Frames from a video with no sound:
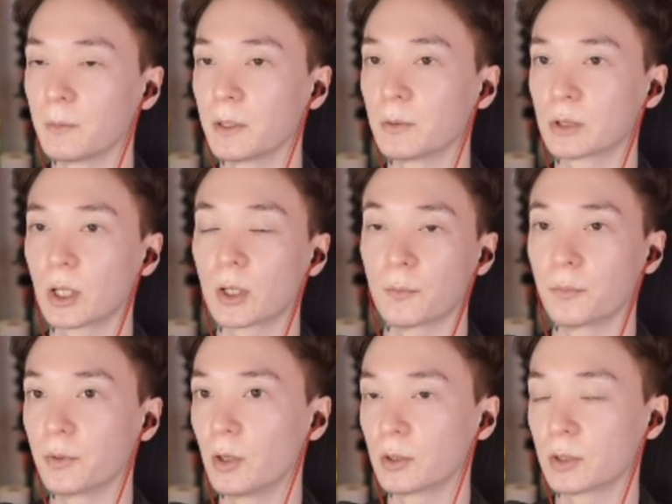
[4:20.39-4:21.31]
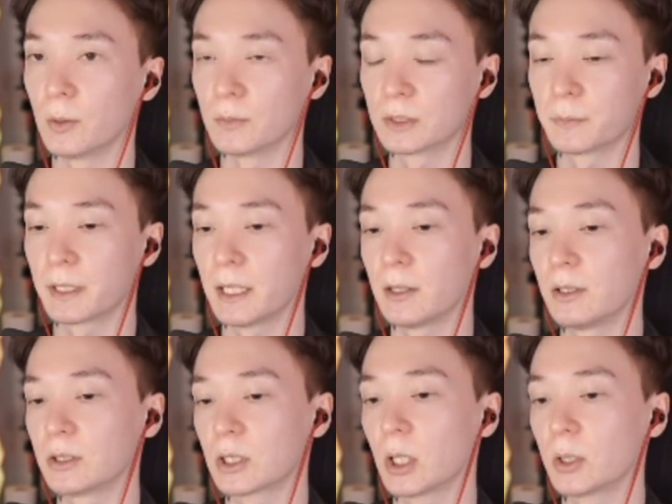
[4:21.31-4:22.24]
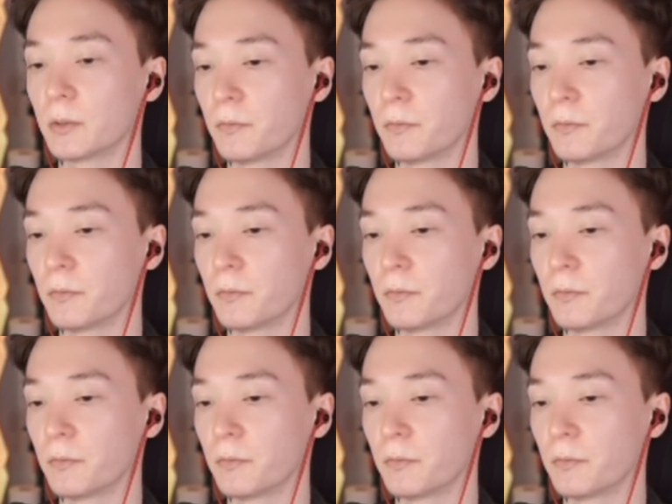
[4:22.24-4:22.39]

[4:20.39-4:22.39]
when there was a lot of Brawl comps, but now there's a lot of